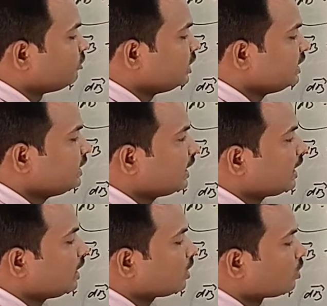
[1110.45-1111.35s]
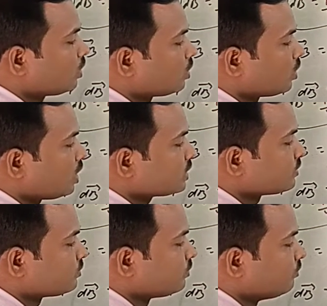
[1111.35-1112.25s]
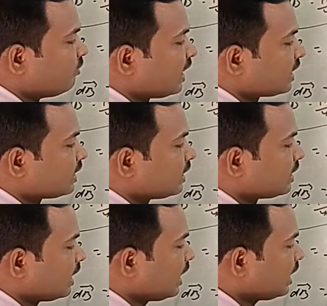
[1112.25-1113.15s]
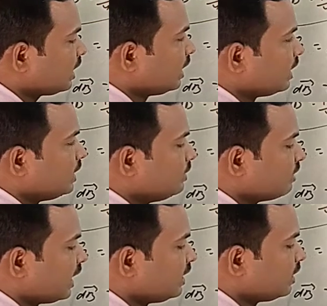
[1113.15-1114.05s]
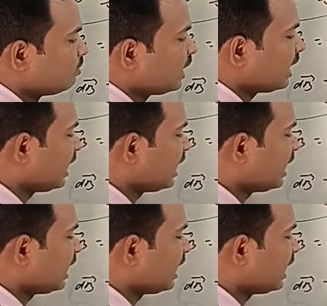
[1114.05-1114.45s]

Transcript: dl cross vector r divided by